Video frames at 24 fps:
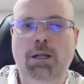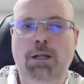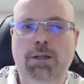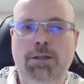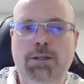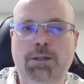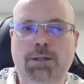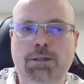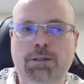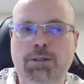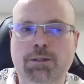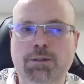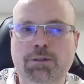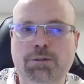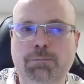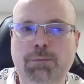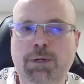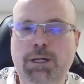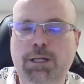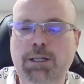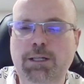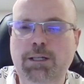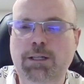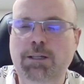There, there's
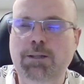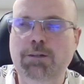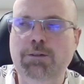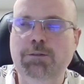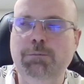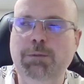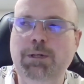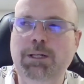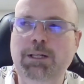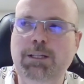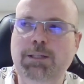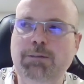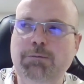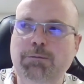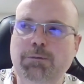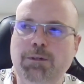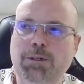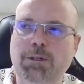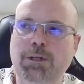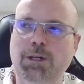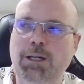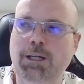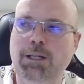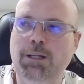many there's many
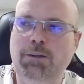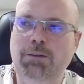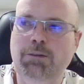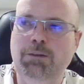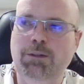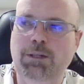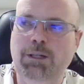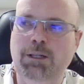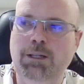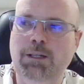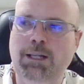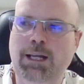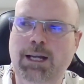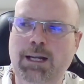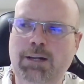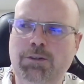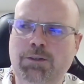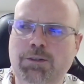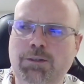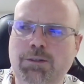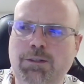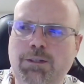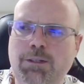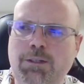different kinds, and
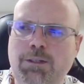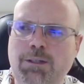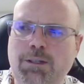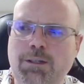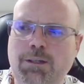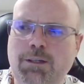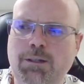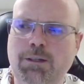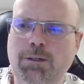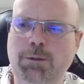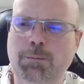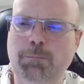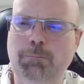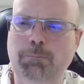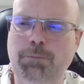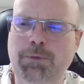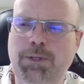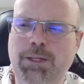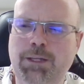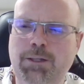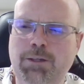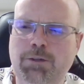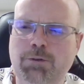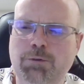actually um,
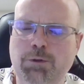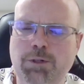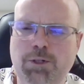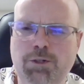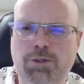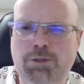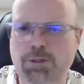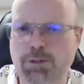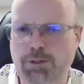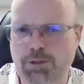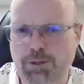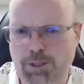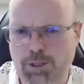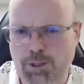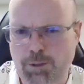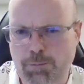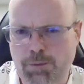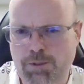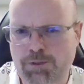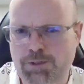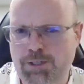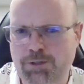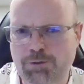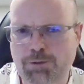in traditional
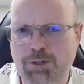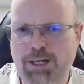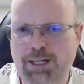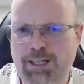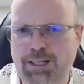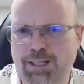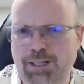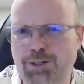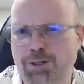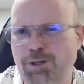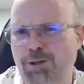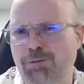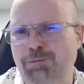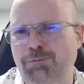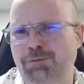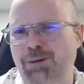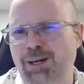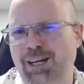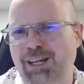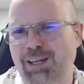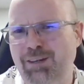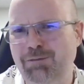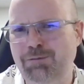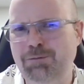therapies they try to hit all
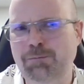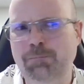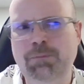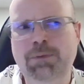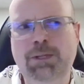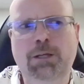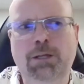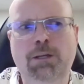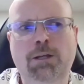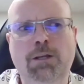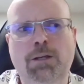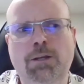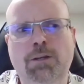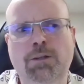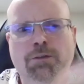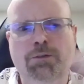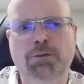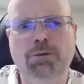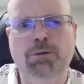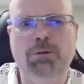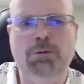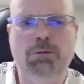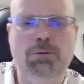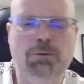five.
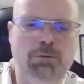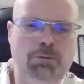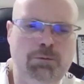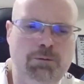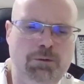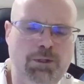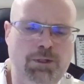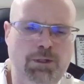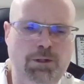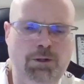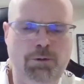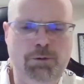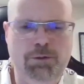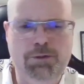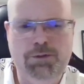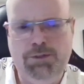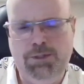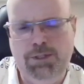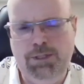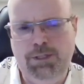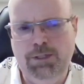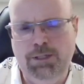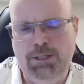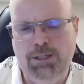So they always
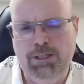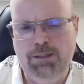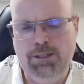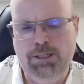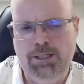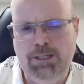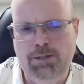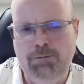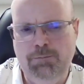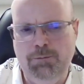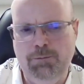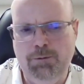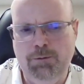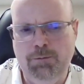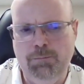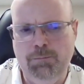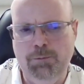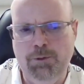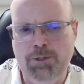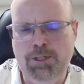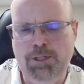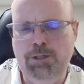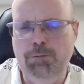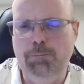see like like for
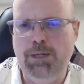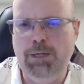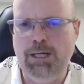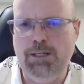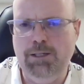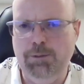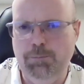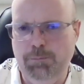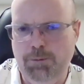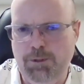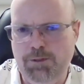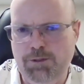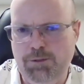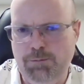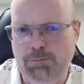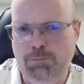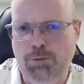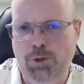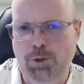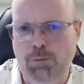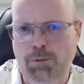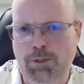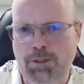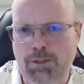bringing you back to the present
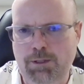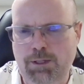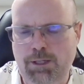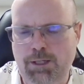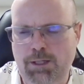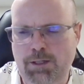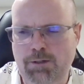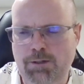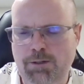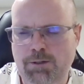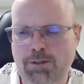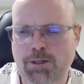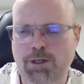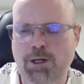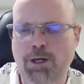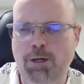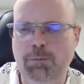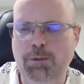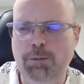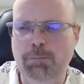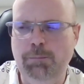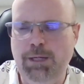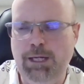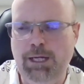moment and, and
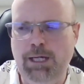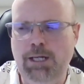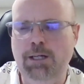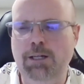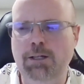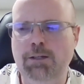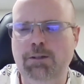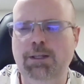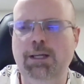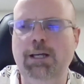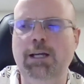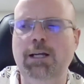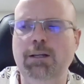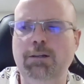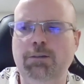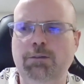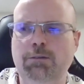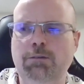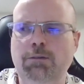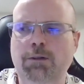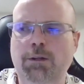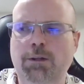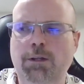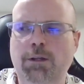calming panic
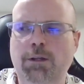attacks